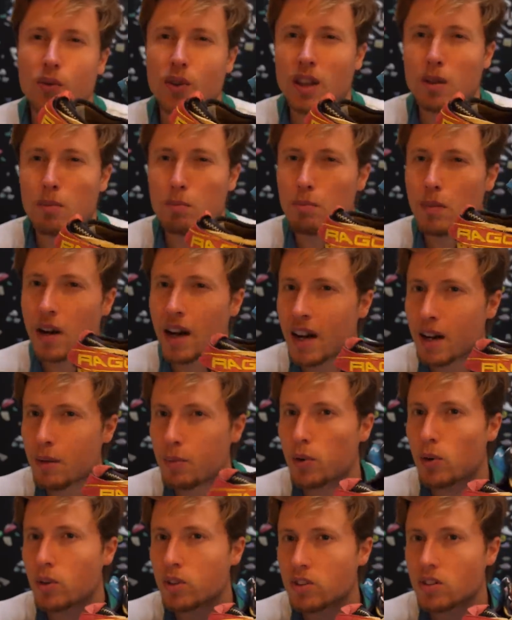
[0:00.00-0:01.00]
fit my
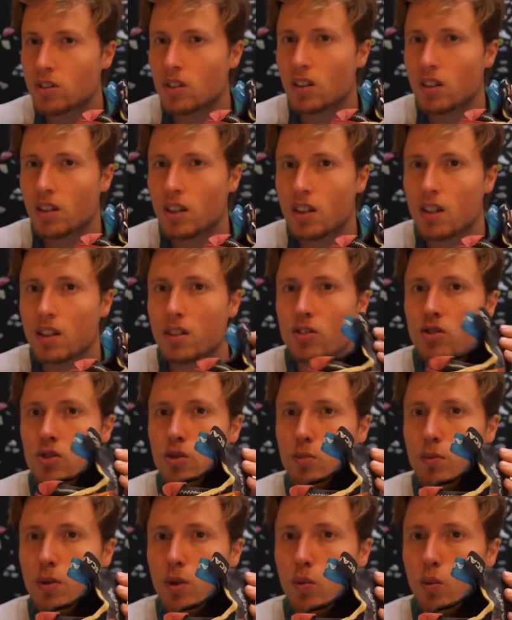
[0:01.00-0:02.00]
personal heel
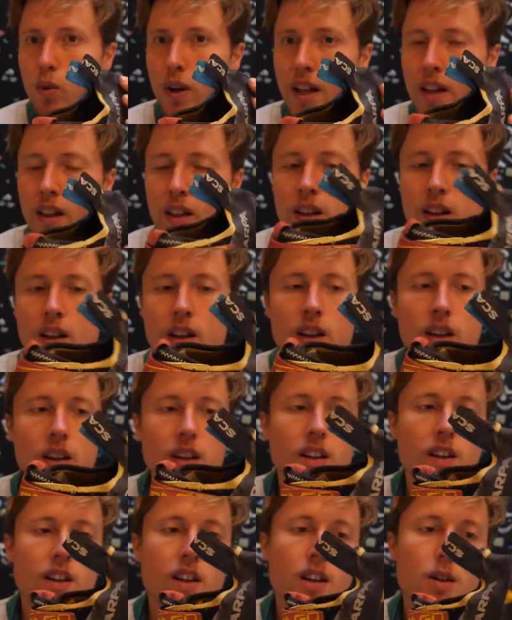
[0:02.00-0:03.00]
super well.
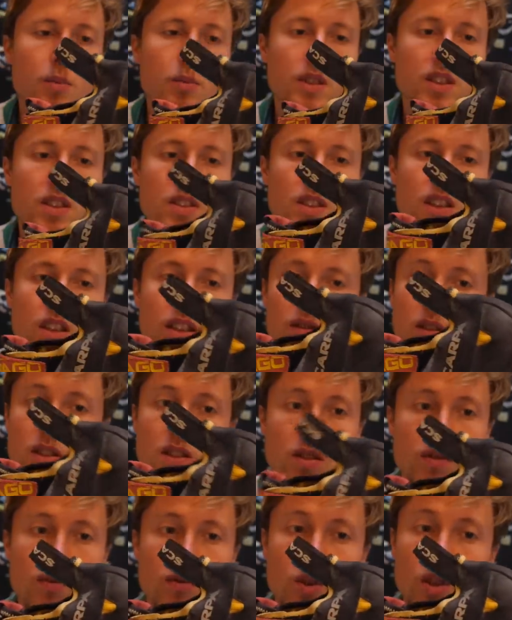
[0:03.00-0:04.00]
Um, it's,
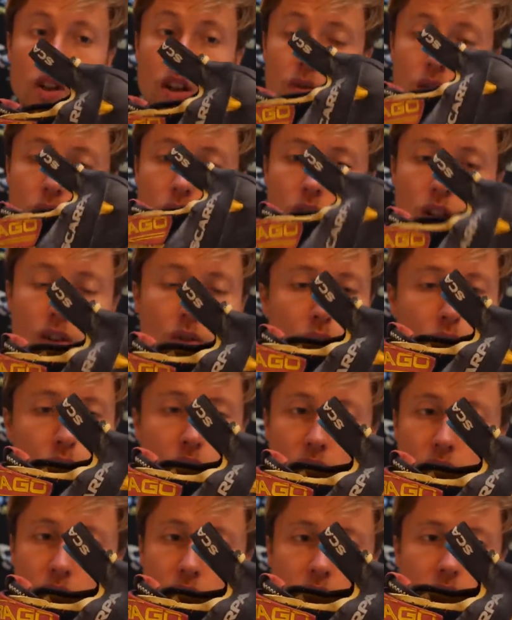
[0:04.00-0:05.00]
it's, you have a lot of
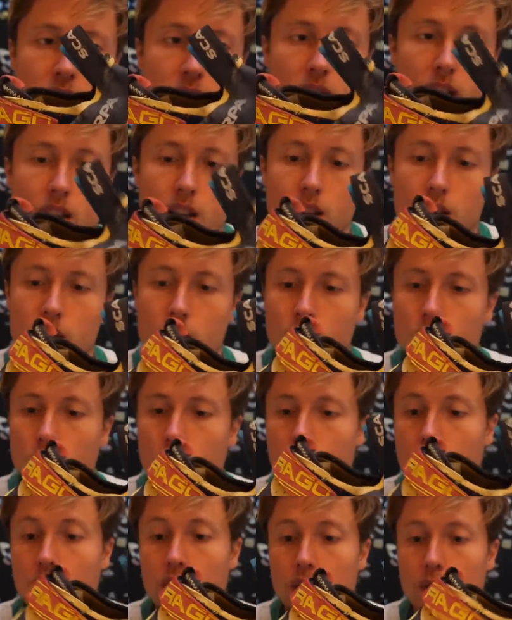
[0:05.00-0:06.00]
feeling and, you
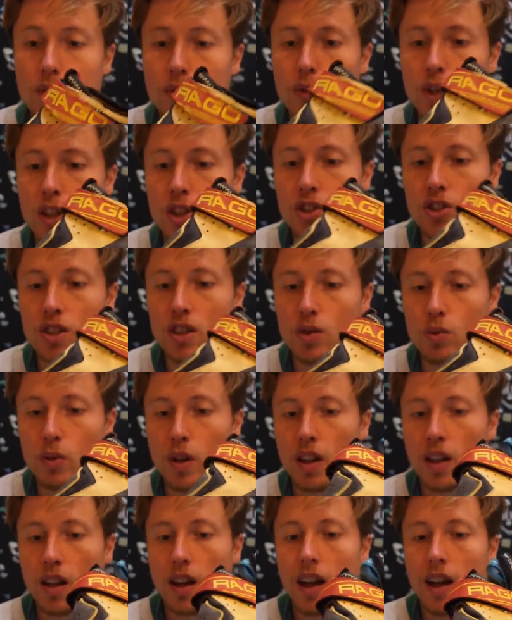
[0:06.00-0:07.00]
know, a lot of friction as
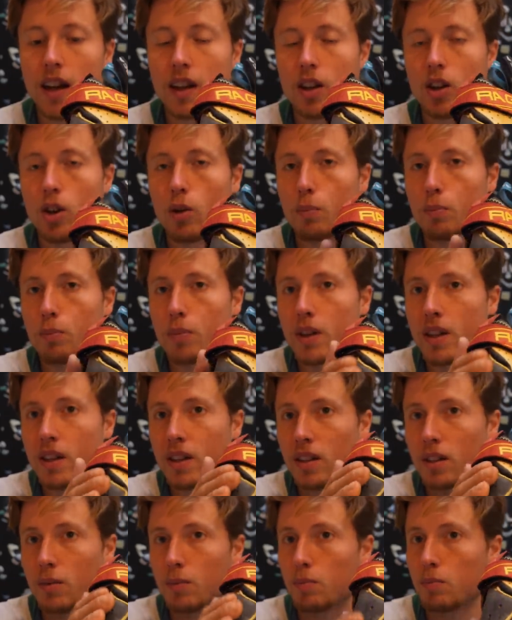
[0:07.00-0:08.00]
well. I like how
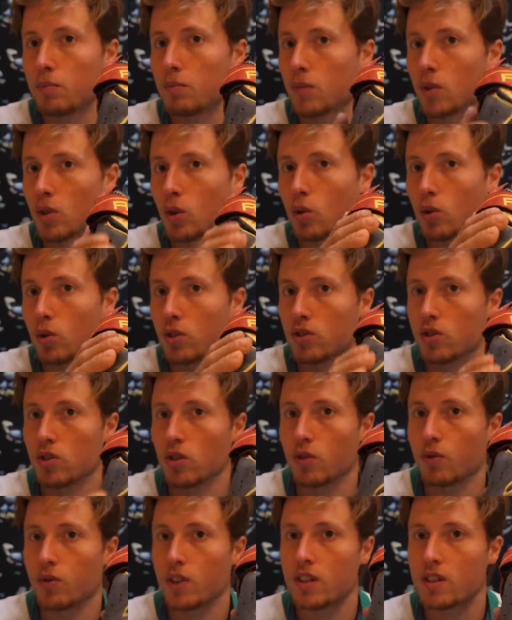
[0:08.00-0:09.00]
big the toe hook
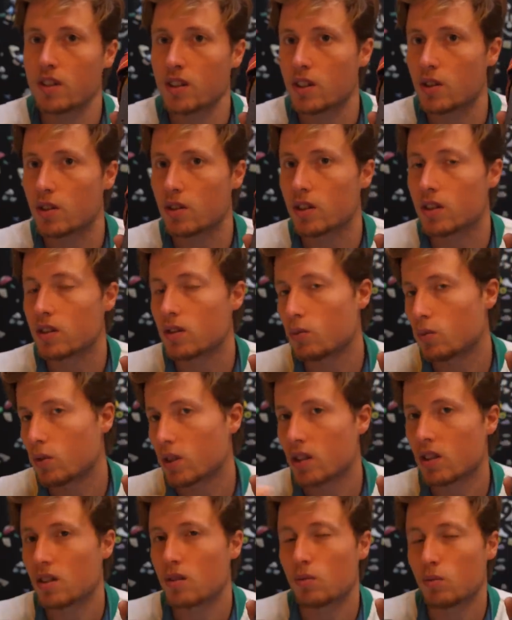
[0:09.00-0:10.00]
surface here is,
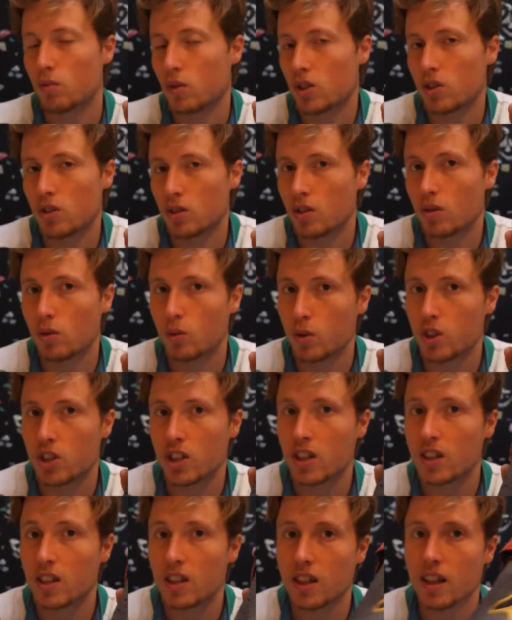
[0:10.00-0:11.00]
with which, you know, which
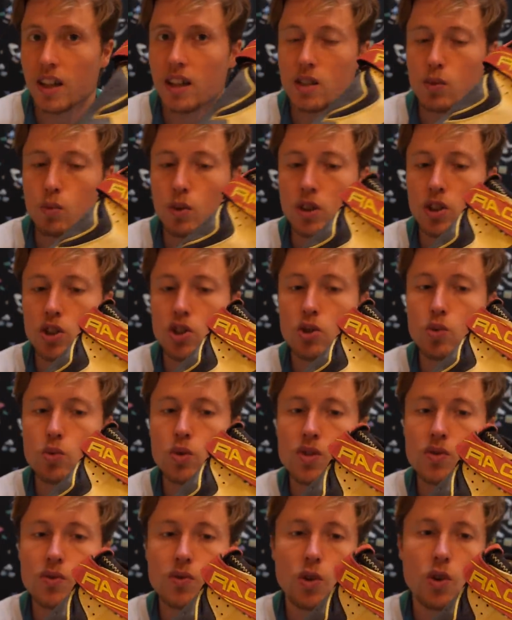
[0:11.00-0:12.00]
indicates what the shoe
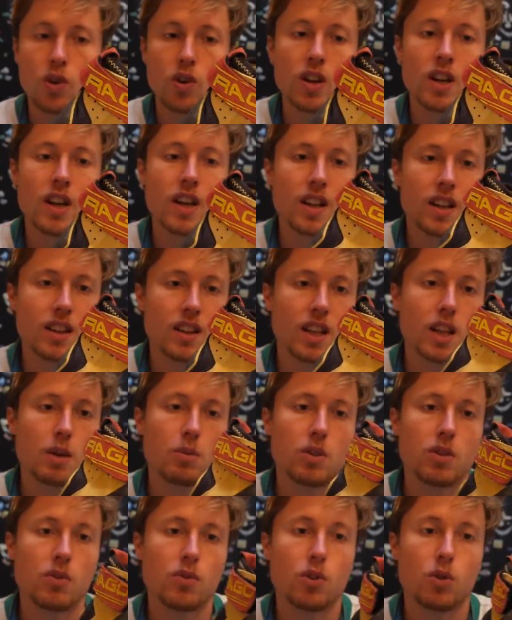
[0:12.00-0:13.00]
is for,
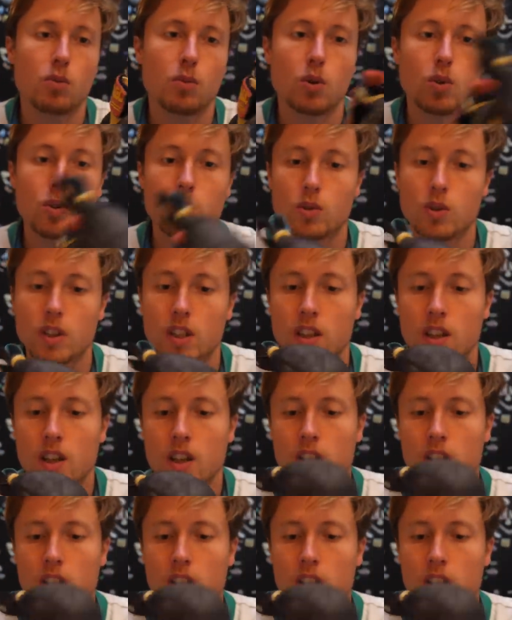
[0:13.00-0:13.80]
namely for bouldering.